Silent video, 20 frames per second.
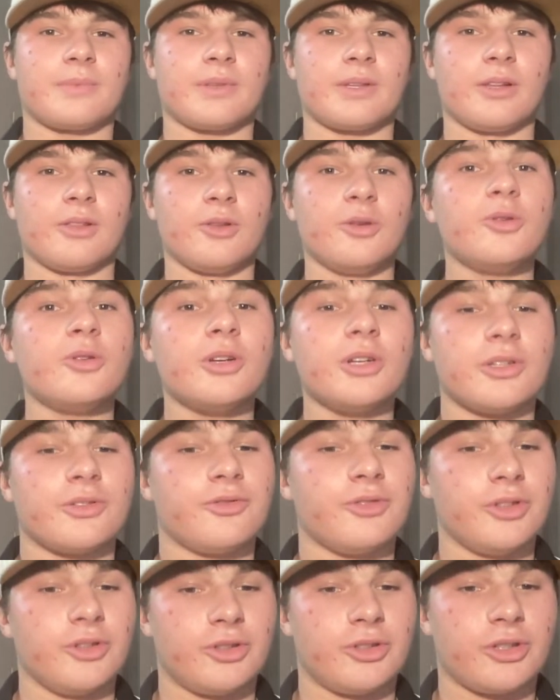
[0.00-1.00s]
Luka's
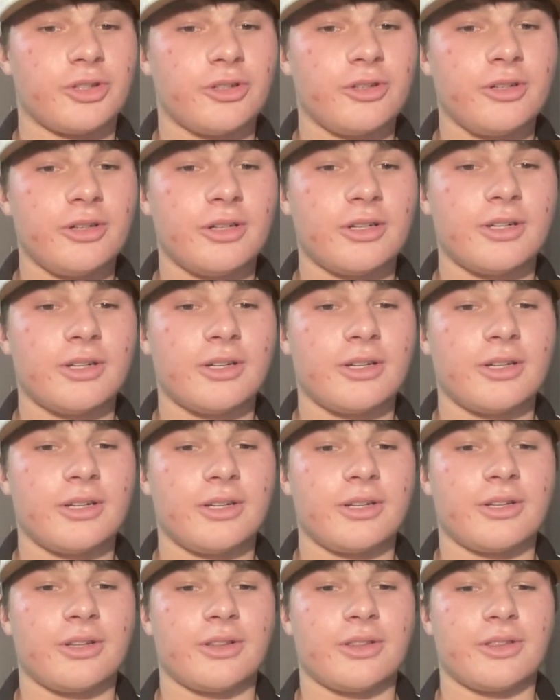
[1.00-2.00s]
future,
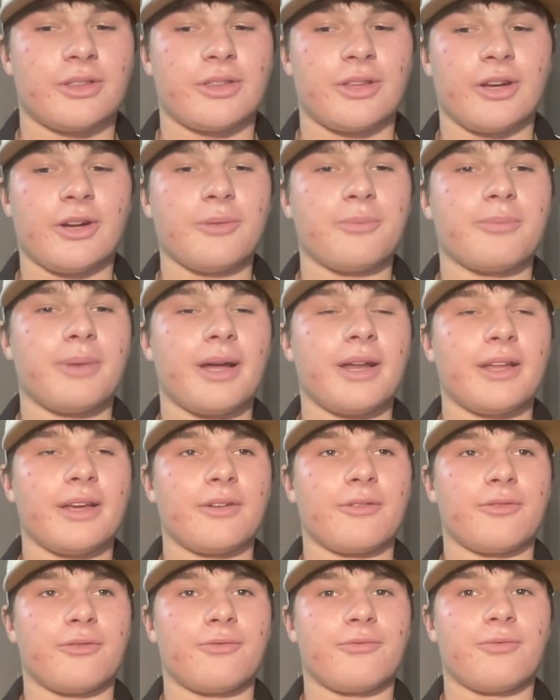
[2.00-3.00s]
they're
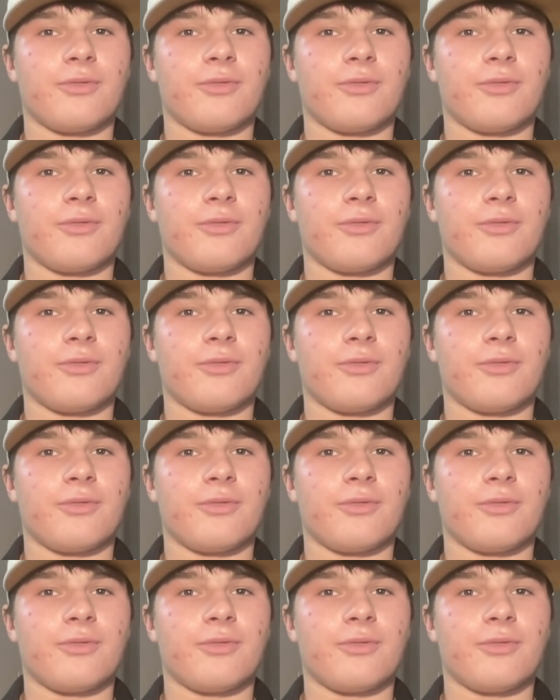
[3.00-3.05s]
betting